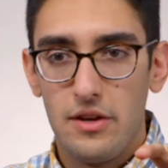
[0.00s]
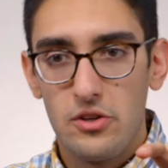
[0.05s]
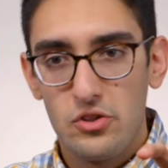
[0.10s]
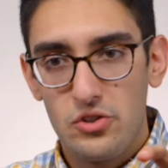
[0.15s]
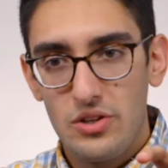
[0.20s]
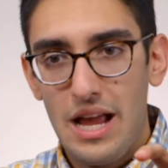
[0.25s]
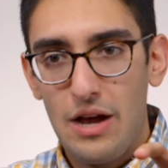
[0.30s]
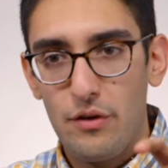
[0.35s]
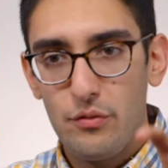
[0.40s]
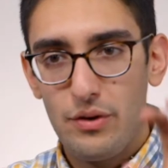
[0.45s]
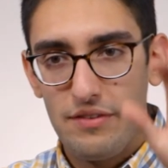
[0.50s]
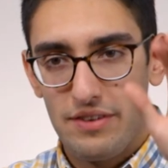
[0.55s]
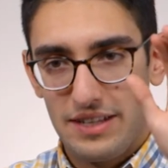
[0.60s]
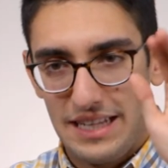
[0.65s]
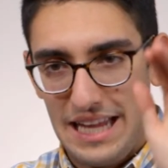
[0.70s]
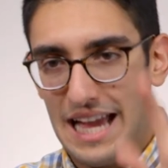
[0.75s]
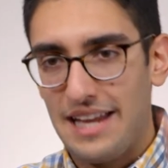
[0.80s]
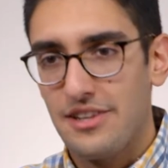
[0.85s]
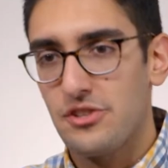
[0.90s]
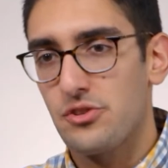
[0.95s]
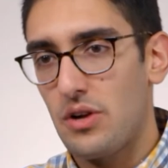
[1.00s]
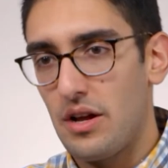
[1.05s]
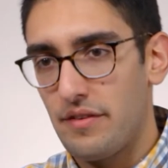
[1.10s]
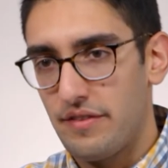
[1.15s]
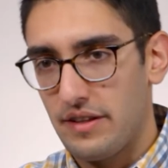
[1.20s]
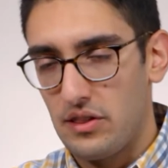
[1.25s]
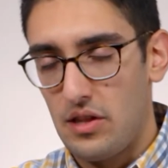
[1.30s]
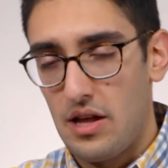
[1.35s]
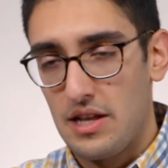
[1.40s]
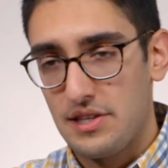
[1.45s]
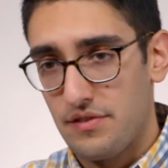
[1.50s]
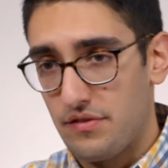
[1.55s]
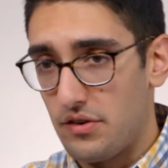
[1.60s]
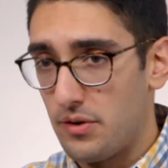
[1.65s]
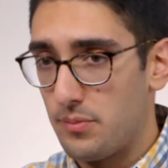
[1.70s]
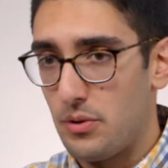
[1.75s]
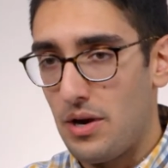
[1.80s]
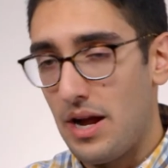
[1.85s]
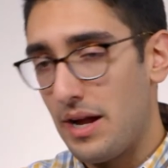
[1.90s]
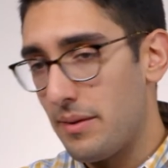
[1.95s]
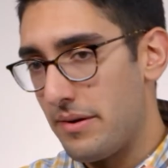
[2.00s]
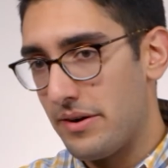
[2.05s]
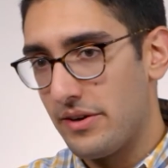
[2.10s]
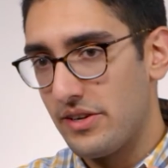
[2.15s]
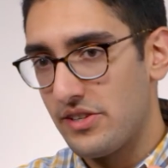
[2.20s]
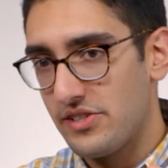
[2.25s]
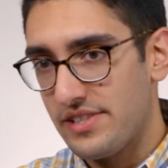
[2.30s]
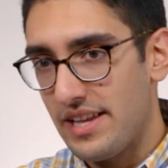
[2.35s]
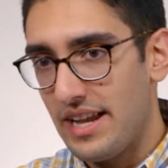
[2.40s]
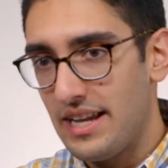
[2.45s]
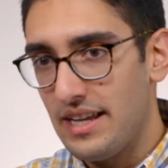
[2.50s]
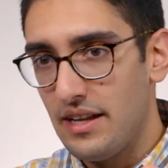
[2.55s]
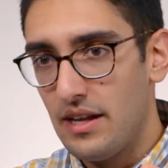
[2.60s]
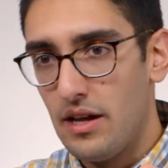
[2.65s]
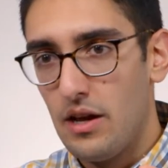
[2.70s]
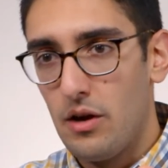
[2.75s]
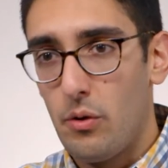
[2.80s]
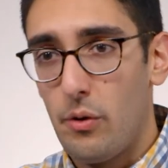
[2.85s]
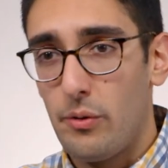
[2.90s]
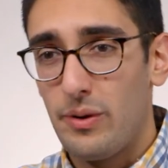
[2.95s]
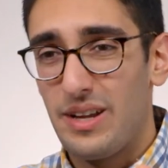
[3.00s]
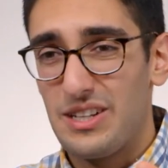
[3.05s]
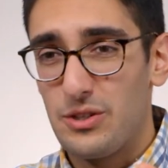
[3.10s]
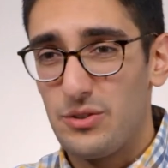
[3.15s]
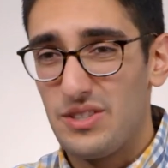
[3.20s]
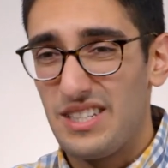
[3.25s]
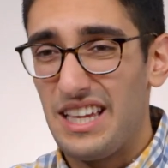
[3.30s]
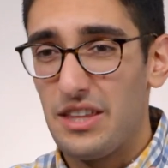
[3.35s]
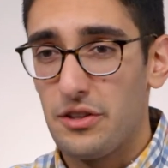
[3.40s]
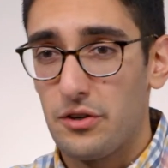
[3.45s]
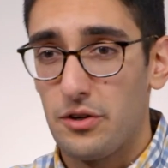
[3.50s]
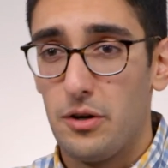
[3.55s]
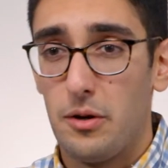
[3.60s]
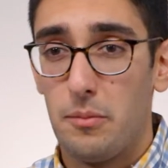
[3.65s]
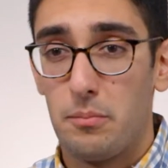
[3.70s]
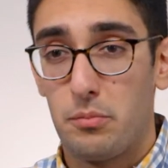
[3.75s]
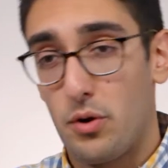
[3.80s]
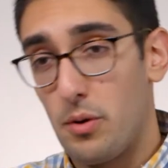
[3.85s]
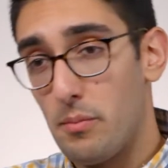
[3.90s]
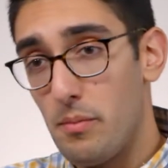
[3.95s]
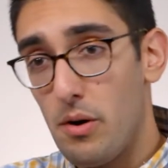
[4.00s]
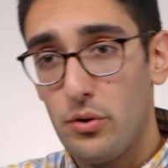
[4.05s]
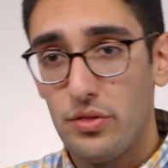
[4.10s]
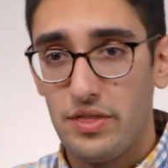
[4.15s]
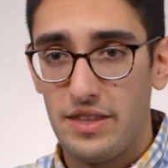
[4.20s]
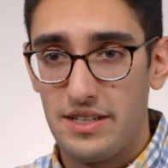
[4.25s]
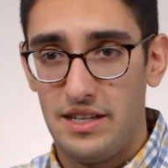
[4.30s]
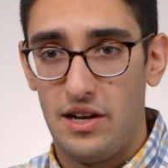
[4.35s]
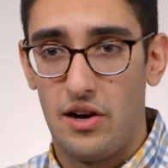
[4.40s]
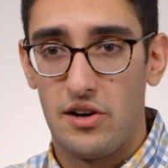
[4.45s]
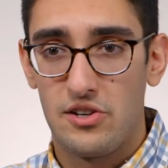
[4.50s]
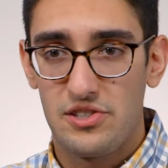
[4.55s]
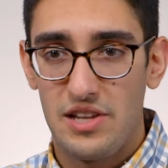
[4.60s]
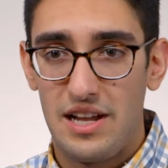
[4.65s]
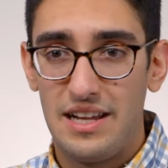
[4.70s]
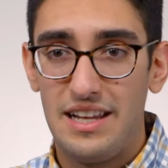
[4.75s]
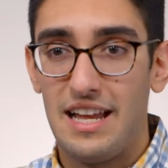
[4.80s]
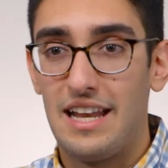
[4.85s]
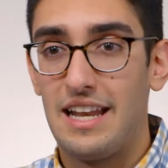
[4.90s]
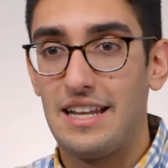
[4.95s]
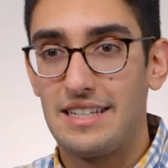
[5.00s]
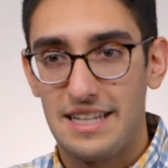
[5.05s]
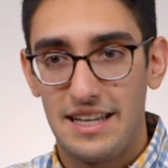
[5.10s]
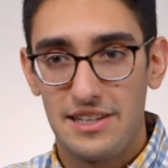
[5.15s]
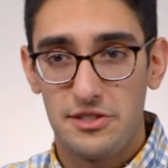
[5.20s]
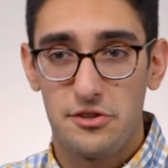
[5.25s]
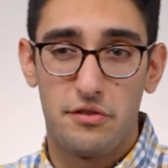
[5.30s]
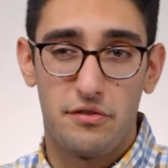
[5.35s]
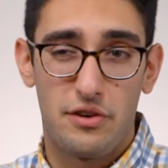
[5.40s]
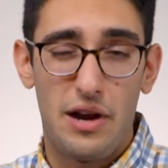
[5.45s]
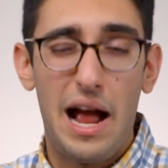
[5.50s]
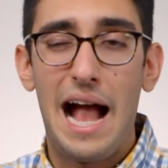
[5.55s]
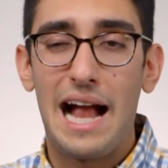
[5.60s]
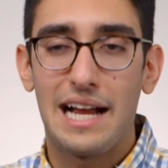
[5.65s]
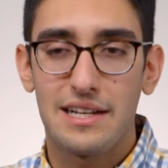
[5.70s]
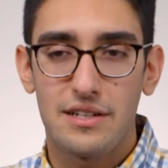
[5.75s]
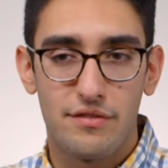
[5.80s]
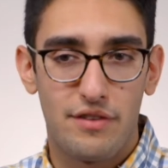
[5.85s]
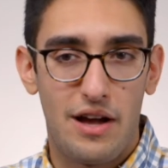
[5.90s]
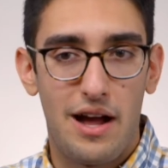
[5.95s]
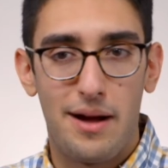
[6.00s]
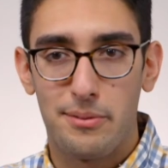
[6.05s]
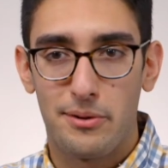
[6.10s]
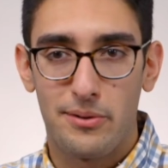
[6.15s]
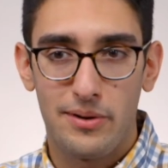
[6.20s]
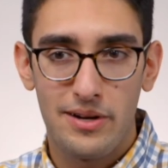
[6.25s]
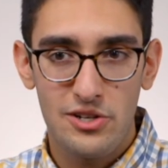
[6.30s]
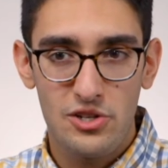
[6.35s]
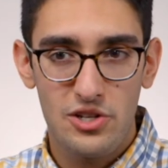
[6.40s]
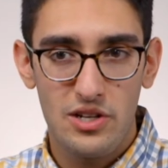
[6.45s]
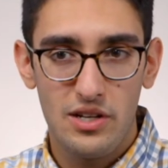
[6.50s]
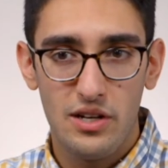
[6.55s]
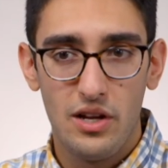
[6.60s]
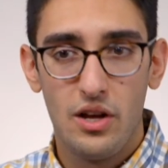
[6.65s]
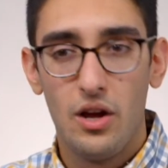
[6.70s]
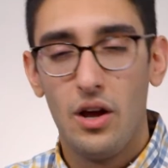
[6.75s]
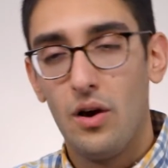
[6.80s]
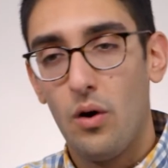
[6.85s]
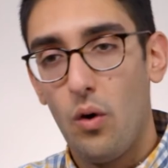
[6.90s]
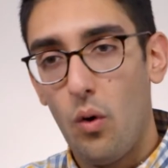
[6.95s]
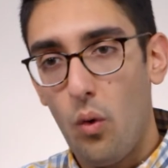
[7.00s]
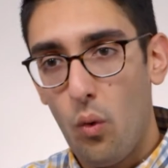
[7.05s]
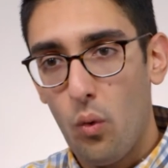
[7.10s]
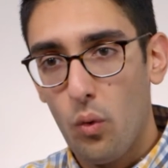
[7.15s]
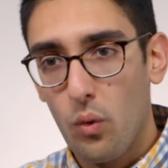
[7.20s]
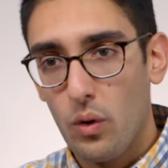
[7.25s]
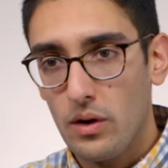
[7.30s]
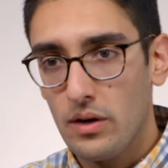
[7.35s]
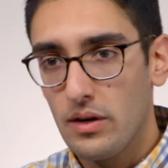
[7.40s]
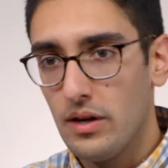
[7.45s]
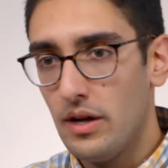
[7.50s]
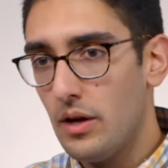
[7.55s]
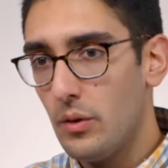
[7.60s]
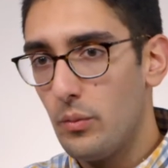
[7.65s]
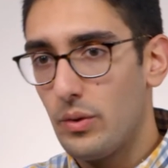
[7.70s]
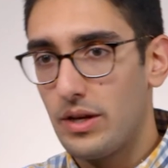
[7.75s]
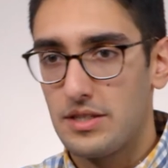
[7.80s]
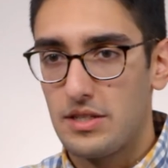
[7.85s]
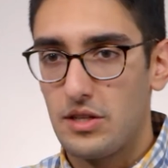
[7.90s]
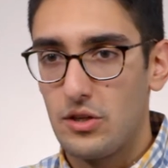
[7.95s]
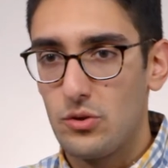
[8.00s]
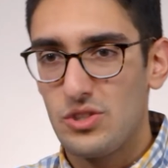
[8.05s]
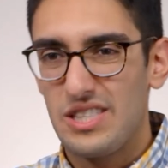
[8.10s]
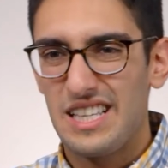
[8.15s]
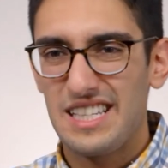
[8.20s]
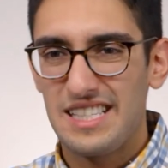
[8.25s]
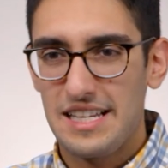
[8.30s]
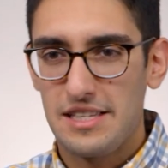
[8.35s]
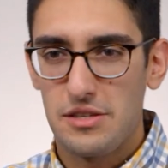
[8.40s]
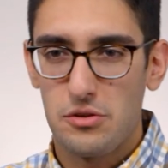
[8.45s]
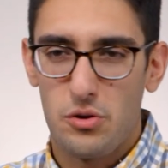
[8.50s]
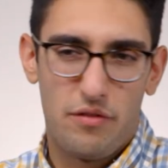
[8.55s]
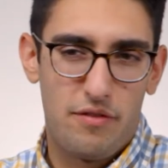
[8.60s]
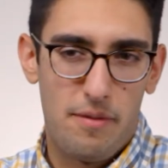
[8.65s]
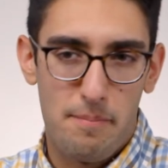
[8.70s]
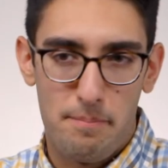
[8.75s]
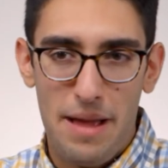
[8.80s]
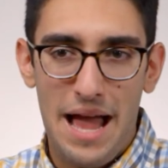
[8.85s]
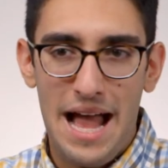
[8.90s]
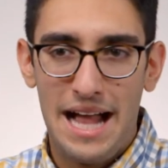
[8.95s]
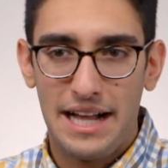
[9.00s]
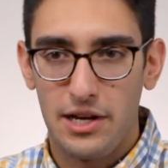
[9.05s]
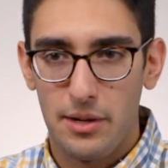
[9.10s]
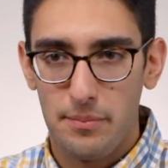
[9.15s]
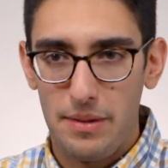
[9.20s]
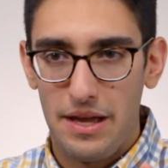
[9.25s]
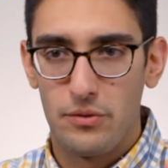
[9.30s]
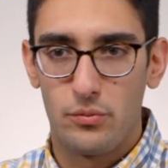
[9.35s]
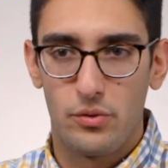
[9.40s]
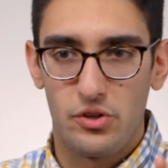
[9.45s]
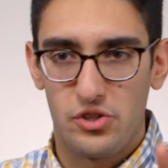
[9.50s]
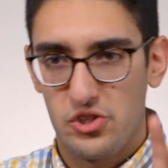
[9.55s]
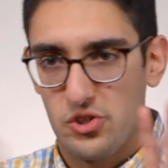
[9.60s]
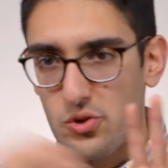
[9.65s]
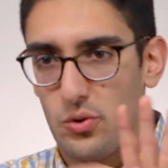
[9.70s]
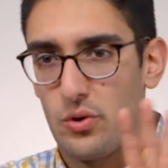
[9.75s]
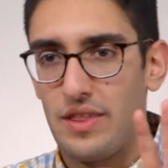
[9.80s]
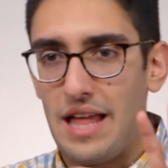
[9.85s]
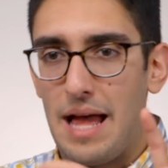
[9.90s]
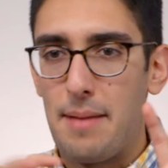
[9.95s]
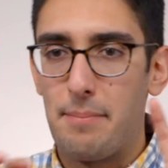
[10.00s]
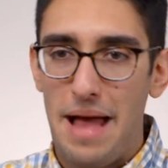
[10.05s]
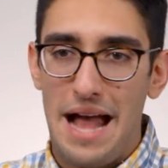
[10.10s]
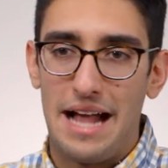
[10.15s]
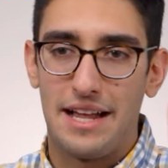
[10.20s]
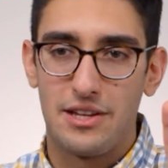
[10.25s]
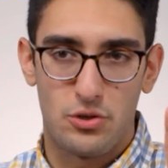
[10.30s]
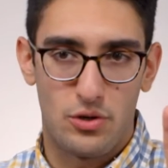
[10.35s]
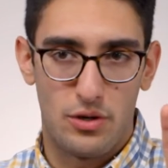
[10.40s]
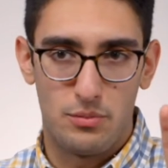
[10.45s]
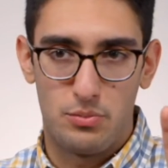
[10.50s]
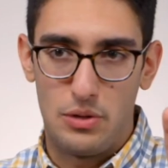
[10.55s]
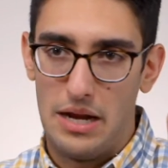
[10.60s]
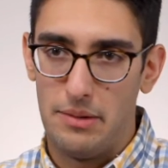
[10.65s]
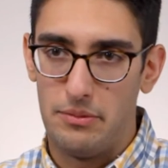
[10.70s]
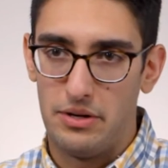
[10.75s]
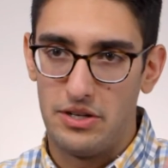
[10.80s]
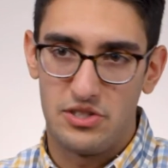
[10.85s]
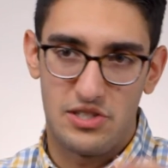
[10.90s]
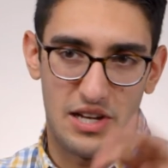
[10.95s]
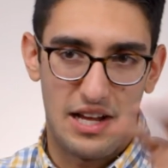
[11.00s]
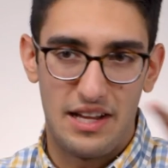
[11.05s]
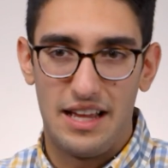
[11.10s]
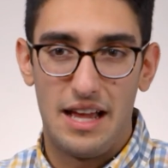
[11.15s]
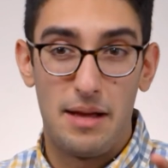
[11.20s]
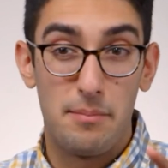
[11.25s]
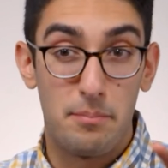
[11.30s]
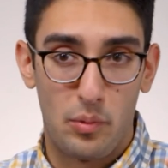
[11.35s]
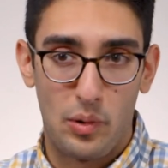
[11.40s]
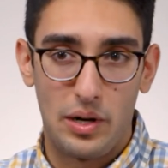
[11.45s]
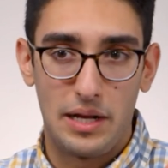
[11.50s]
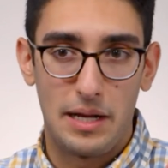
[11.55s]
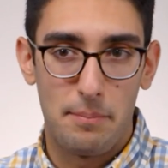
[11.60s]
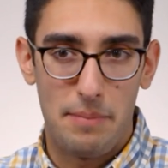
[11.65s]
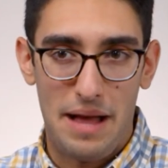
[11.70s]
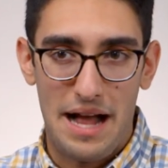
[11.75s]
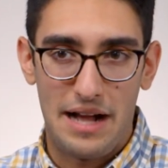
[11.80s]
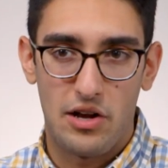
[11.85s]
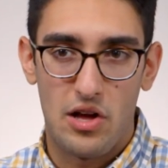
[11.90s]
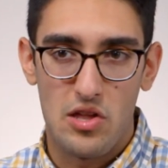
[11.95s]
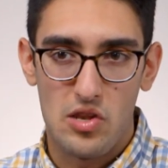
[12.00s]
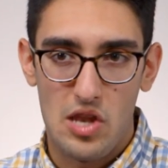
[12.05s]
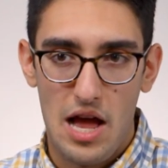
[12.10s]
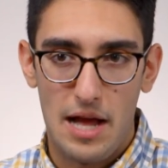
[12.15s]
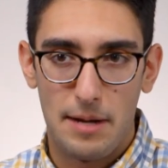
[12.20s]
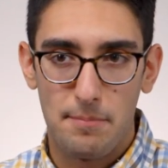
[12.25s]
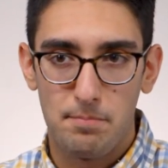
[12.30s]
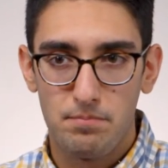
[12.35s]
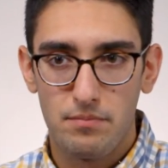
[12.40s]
So now if we have a catastrophic loss of our primary site, what we can do is either promote the DR site and it takes over active operation, or we can use this as sort of a backup and restore that back into our primary site and bring it back online.